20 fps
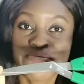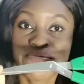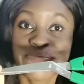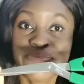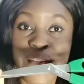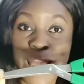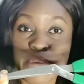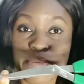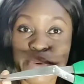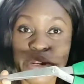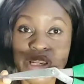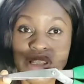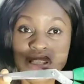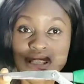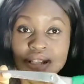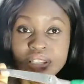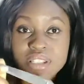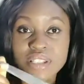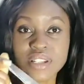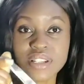fabric
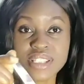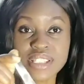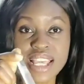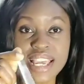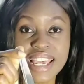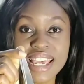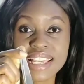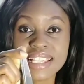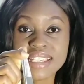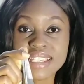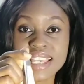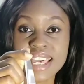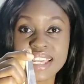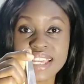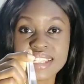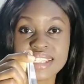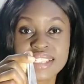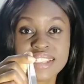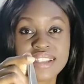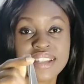scissors. Like I
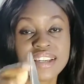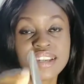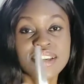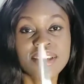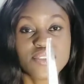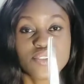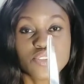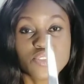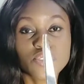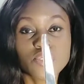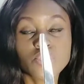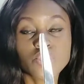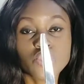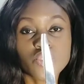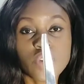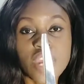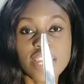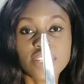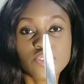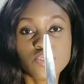said, you should
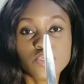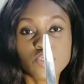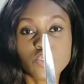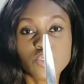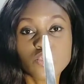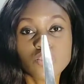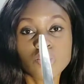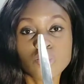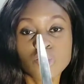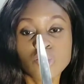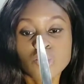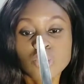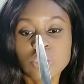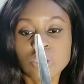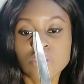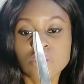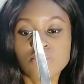try to use